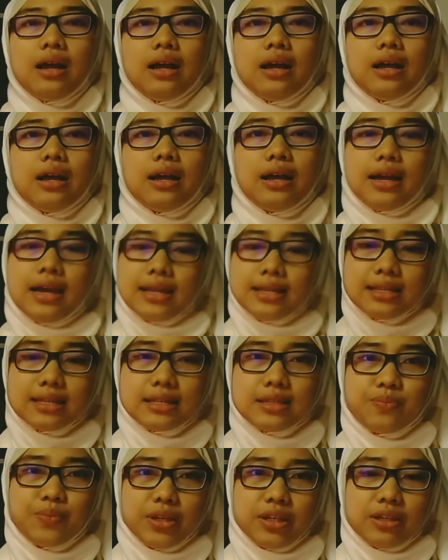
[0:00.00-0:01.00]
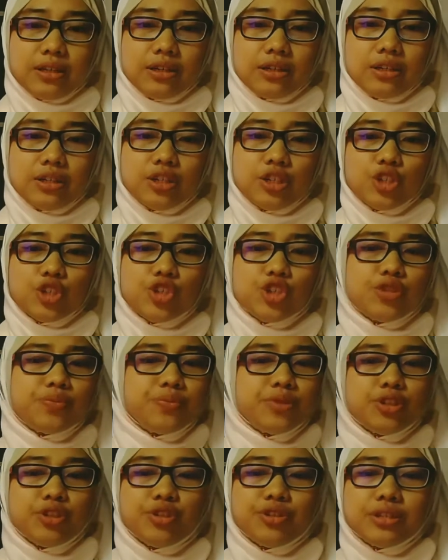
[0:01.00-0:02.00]
As a speaker, to
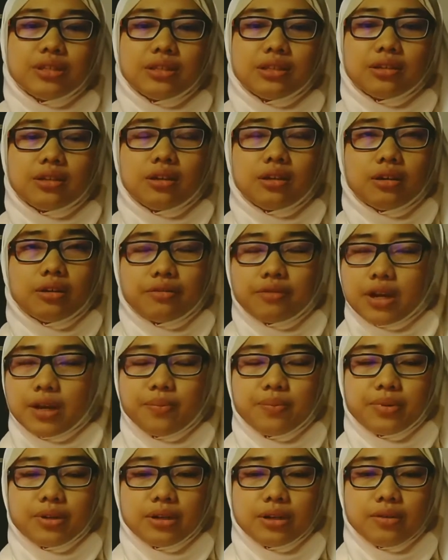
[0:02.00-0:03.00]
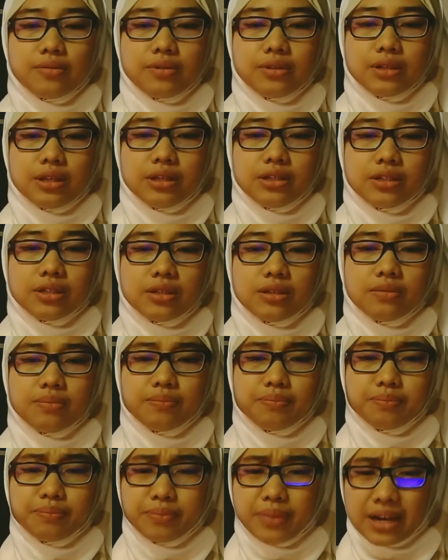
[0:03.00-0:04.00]
produce the correct pronunciation
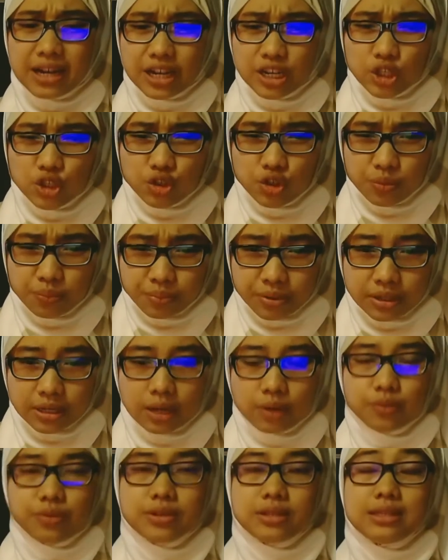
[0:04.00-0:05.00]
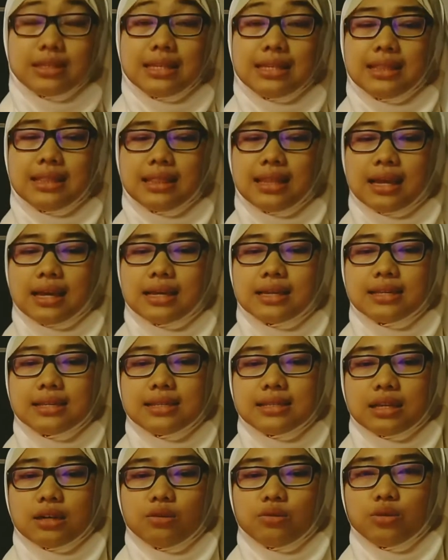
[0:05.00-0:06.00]
by to pronounce the last
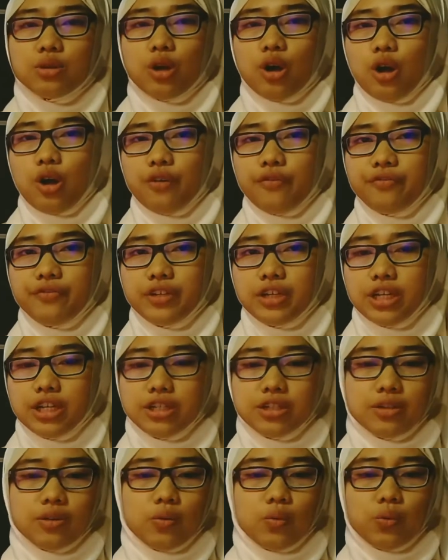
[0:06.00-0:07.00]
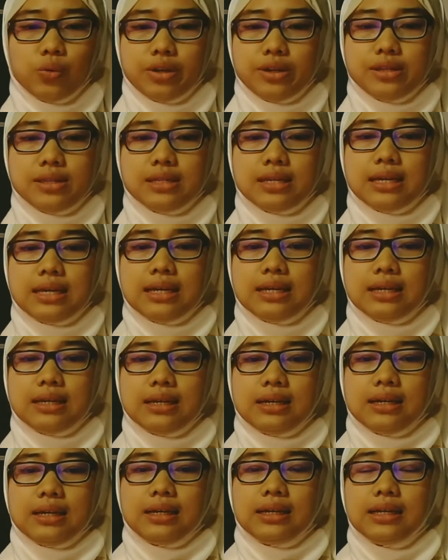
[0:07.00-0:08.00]
sound of each word.
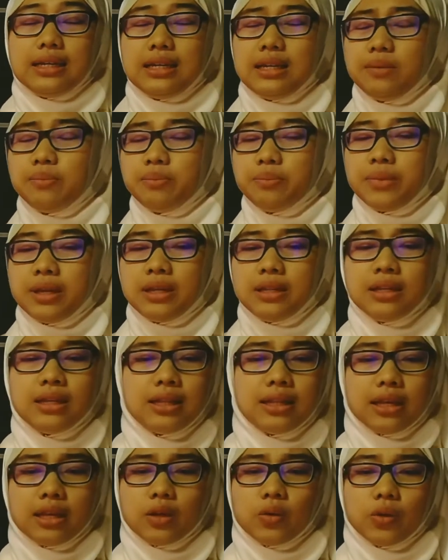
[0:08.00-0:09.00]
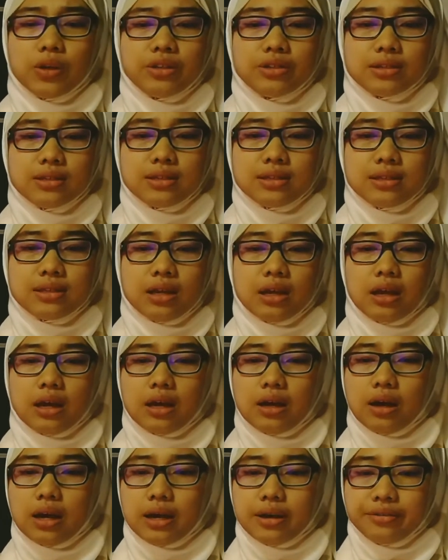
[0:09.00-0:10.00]
In many languages
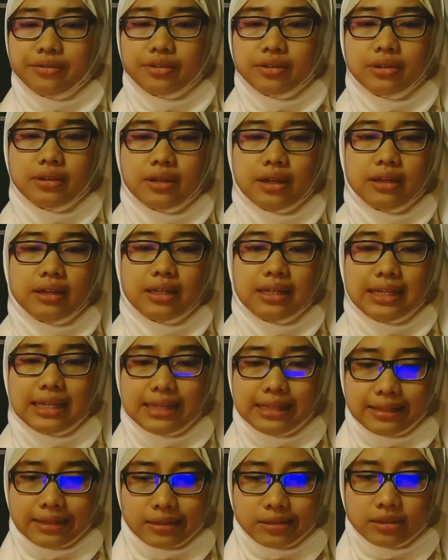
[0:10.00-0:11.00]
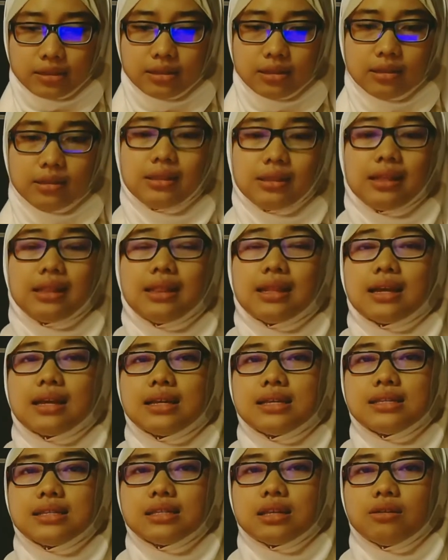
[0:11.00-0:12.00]
other than English, the last
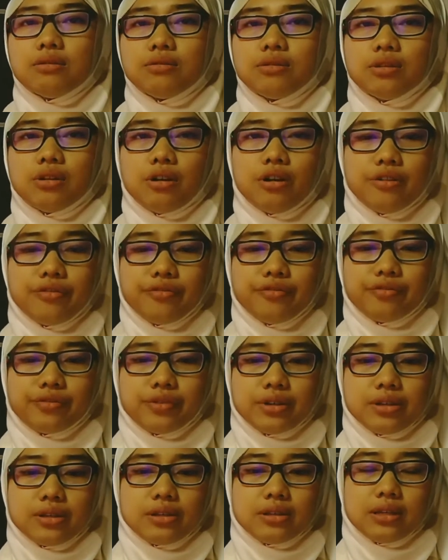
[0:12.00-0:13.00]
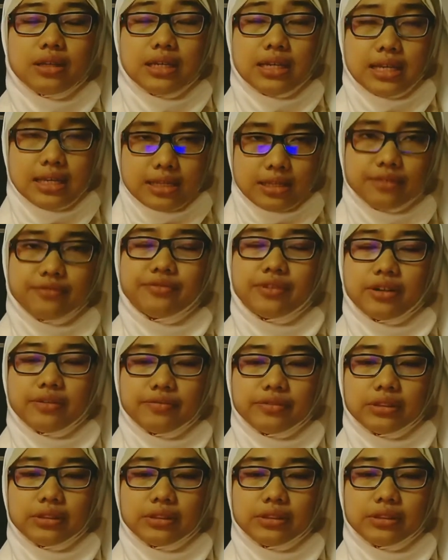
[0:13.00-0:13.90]
sound of words is a vowel.